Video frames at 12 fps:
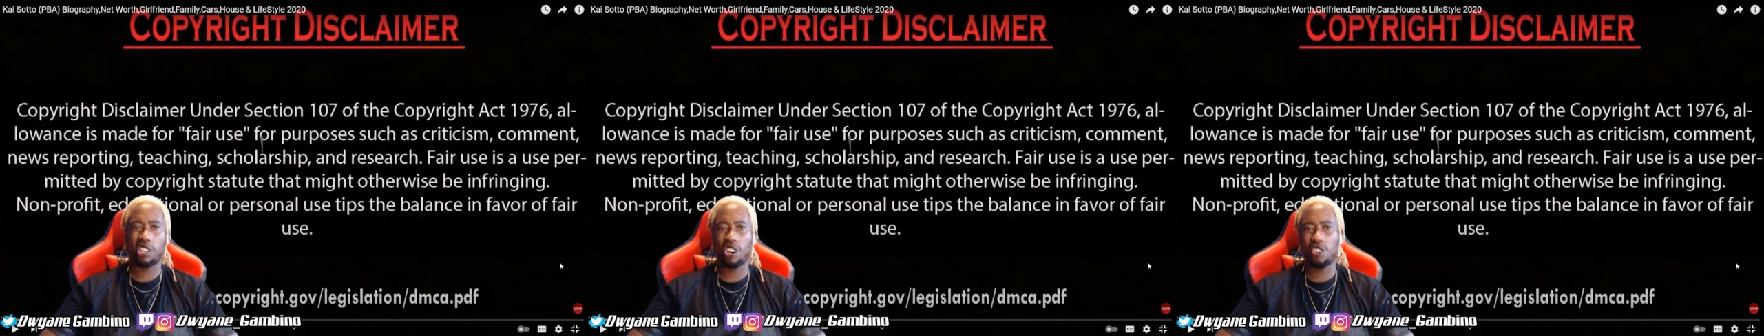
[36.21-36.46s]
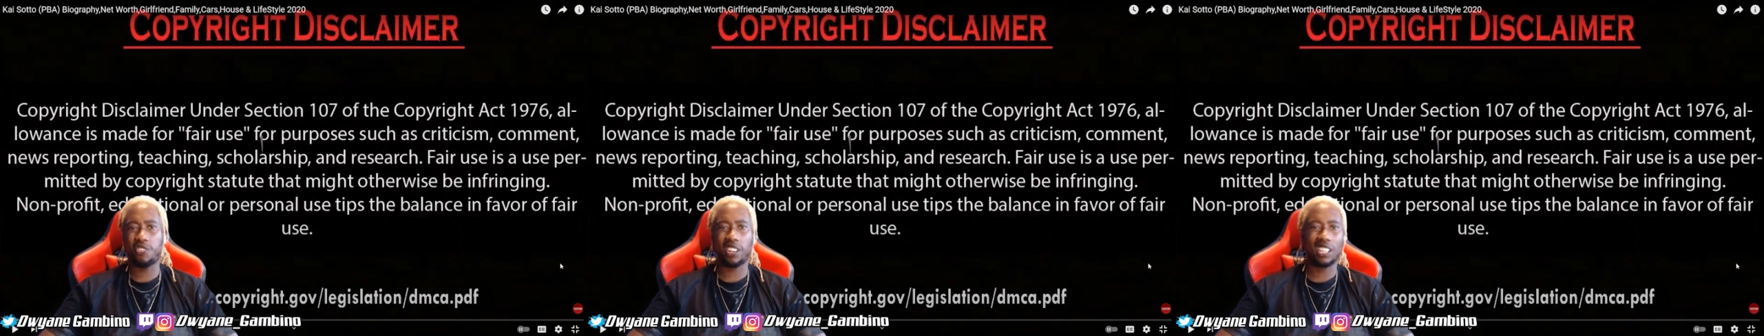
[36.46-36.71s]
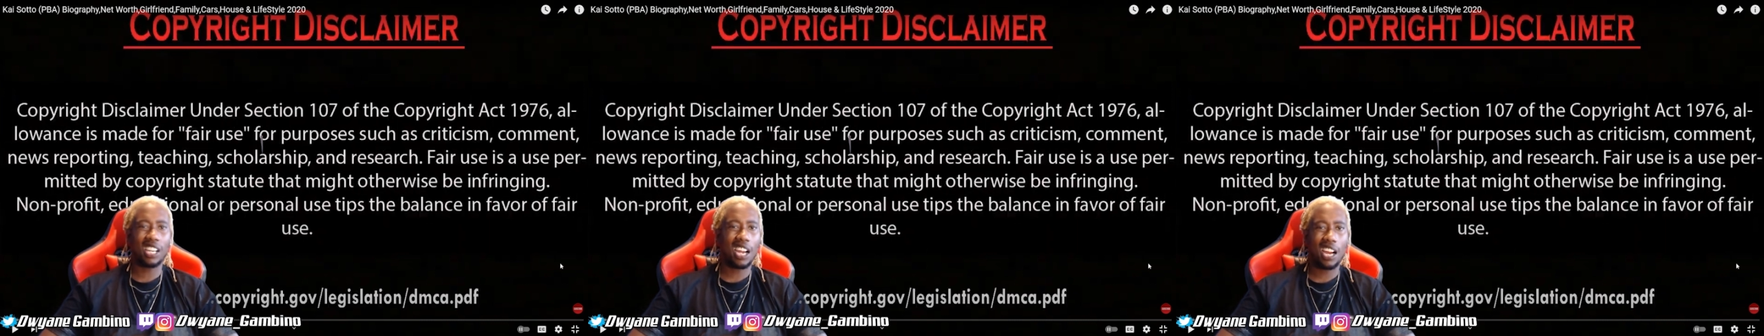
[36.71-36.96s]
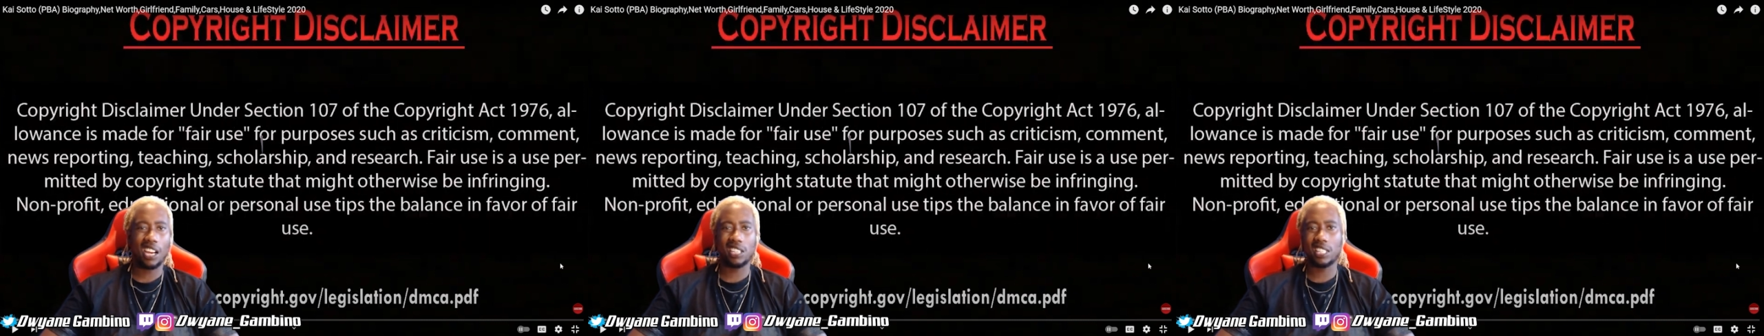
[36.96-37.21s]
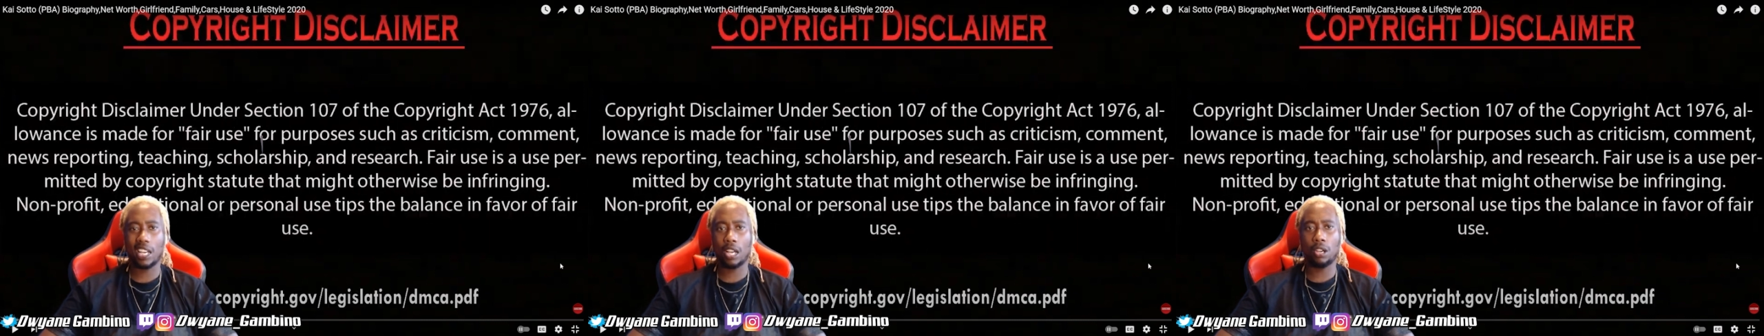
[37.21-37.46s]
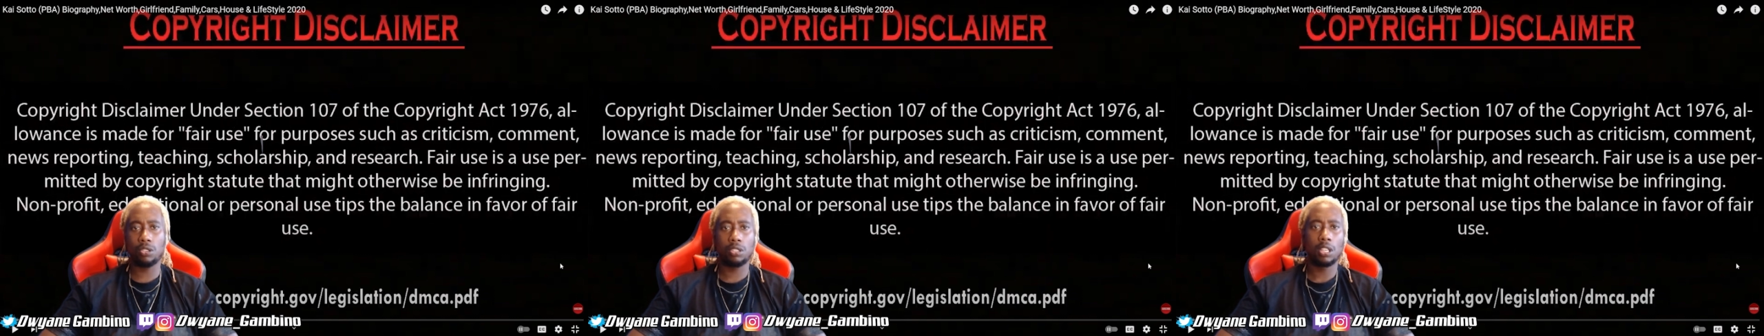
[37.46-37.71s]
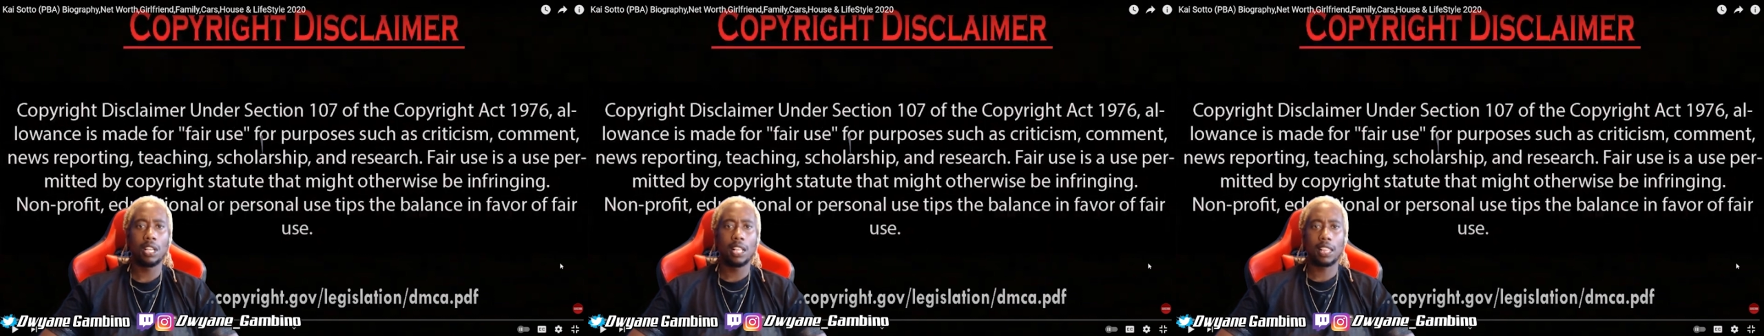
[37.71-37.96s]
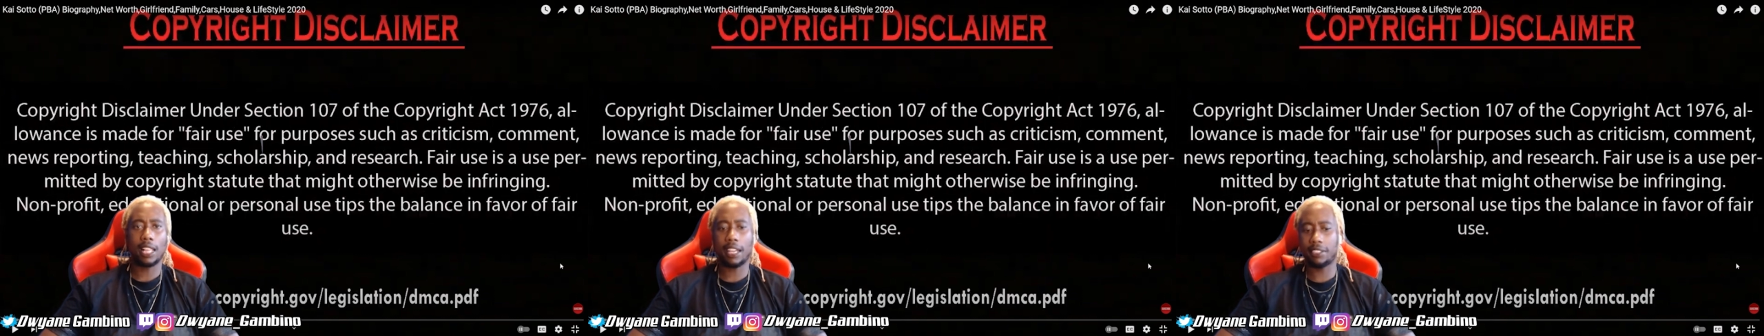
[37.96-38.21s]
girlfriend, cars, house,
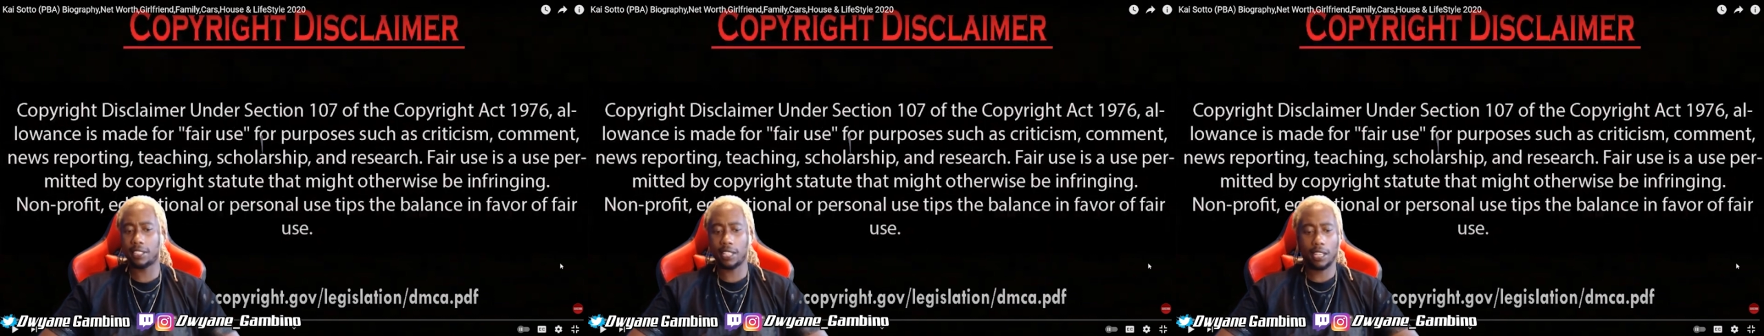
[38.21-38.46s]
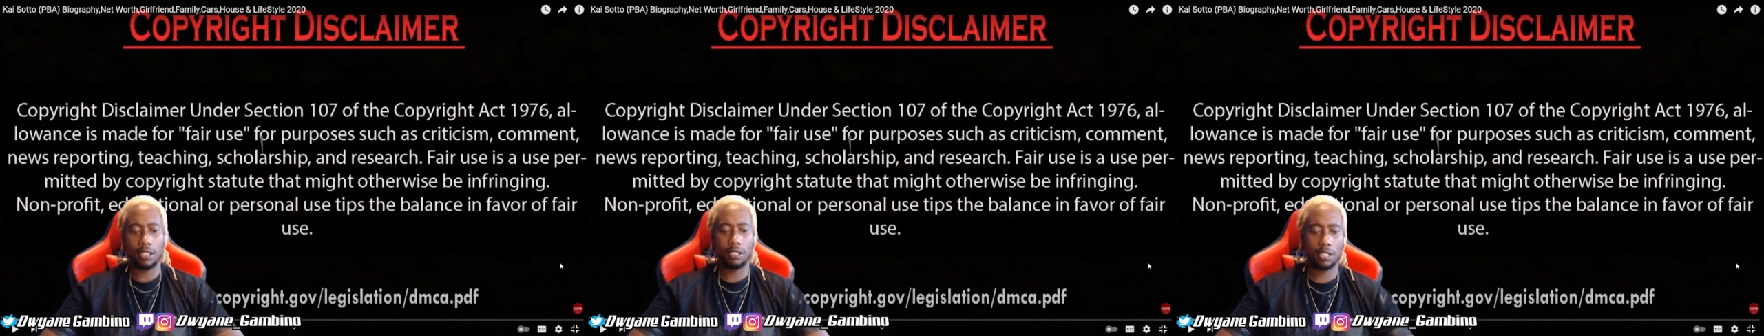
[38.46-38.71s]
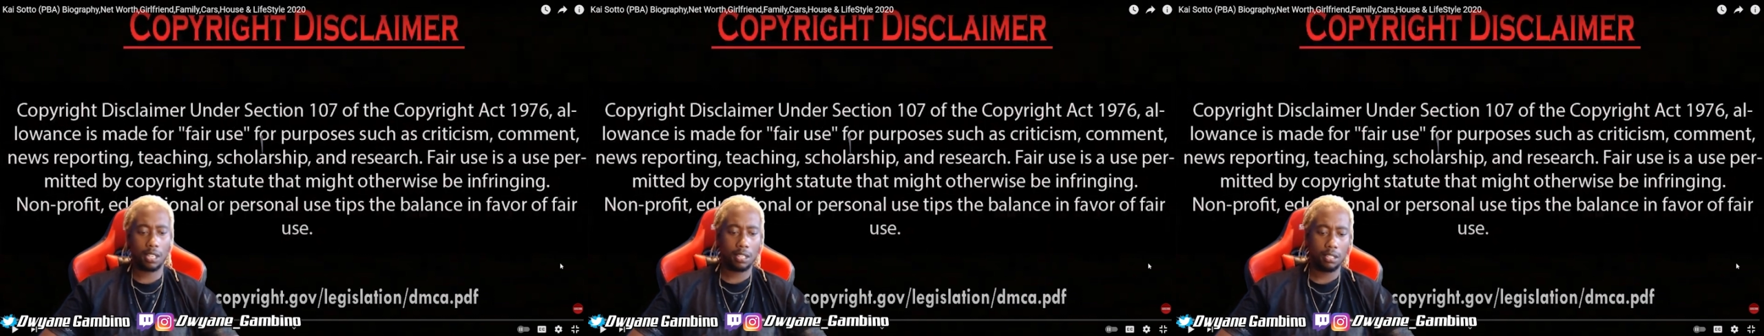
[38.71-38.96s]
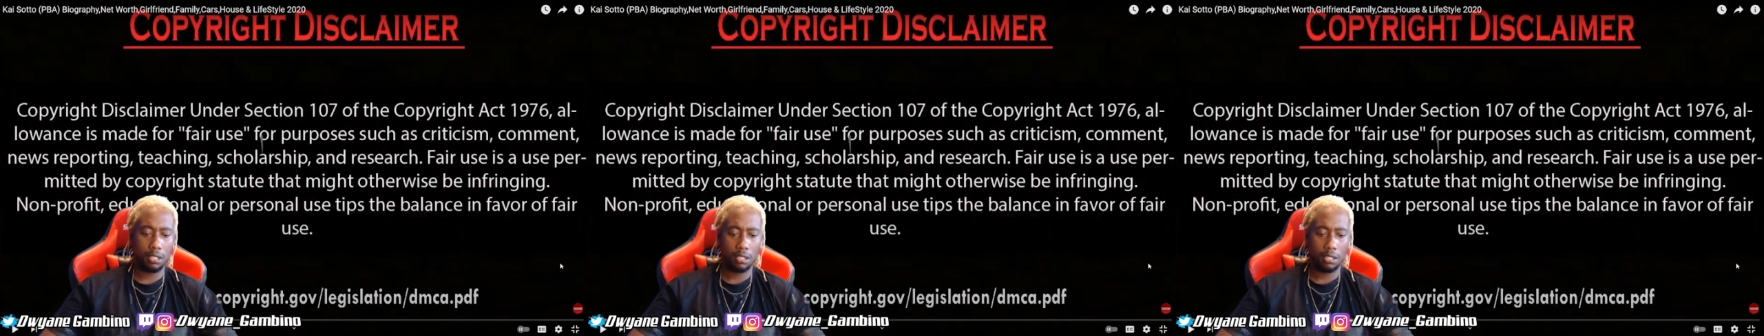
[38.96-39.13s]
lifestyle, okay?